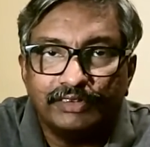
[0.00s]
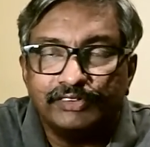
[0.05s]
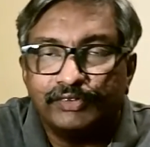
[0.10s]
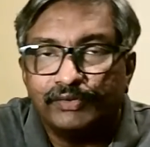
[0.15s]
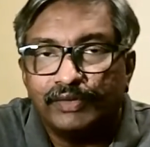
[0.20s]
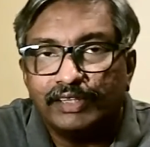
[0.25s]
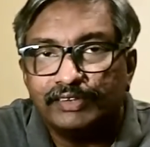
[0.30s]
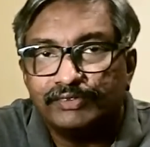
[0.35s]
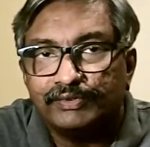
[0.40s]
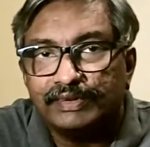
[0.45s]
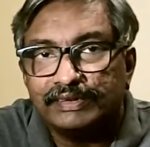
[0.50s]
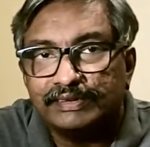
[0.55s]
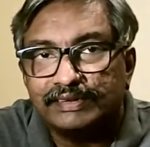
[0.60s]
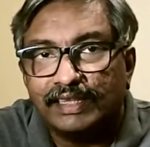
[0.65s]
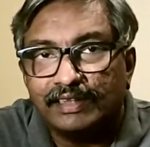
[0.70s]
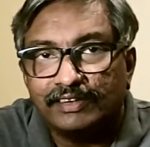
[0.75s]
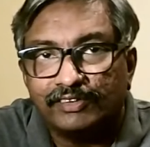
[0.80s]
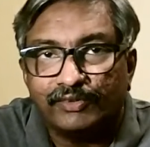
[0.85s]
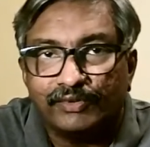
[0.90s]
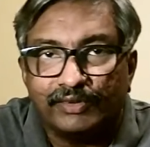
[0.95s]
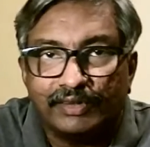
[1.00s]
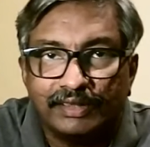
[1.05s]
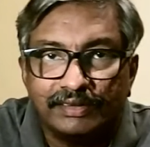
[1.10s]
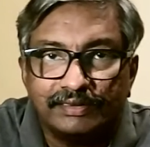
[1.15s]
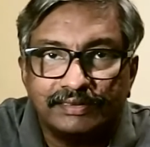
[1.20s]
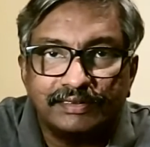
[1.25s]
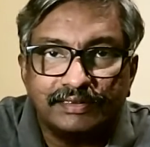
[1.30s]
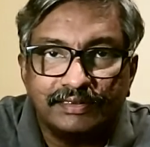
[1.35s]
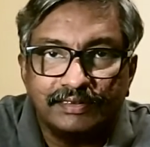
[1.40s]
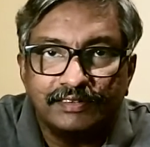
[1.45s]
So as we start on
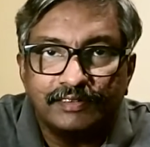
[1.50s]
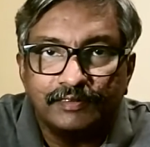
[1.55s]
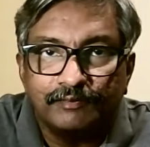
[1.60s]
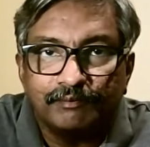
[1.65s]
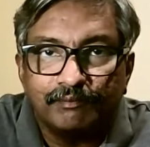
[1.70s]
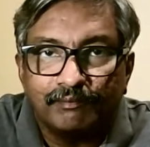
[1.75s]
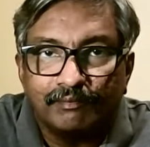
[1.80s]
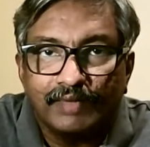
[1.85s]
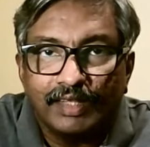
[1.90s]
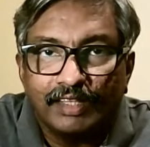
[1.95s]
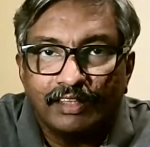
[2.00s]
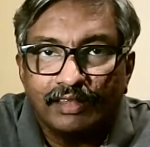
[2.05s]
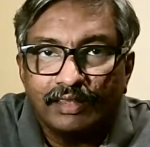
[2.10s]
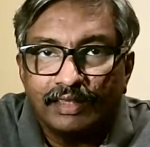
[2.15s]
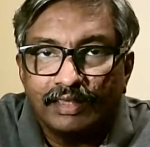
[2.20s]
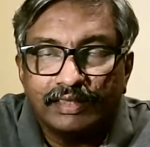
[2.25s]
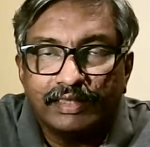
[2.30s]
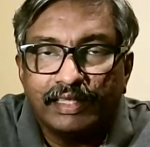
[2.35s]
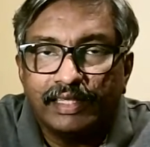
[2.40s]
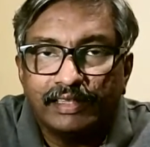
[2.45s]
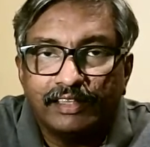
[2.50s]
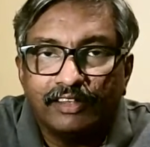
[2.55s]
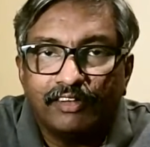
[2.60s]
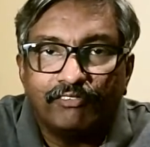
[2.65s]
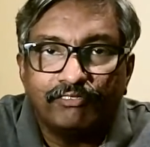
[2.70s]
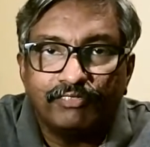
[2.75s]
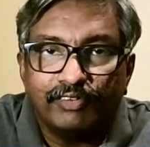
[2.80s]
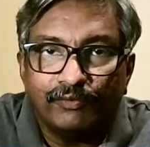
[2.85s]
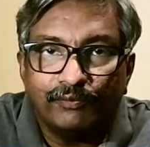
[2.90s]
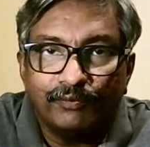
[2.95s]
this day
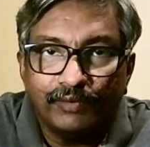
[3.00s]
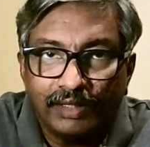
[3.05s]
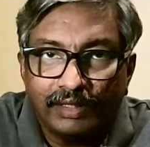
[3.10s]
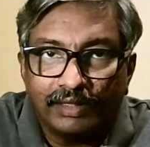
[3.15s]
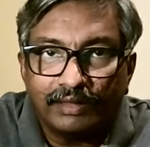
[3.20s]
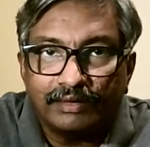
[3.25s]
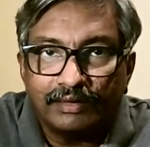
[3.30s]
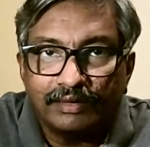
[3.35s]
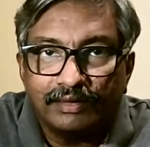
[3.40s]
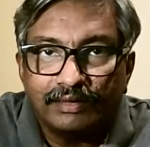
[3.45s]
of the week,